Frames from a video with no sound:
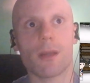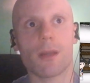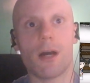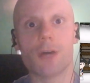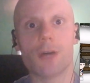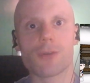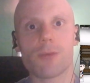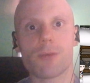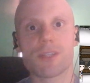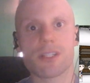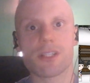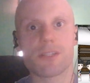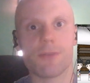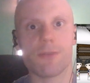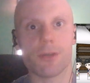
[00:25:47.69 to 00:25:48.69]
Andre was
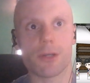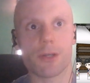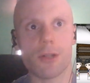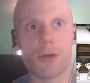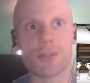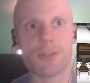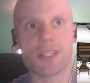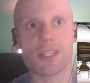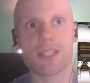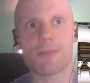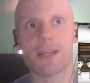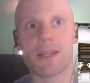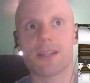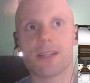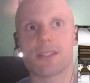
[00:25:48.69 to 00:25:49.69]
in civilian clothes is
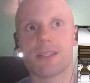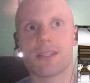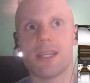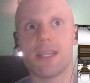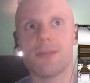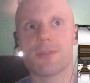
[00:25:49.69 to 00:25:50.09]
because he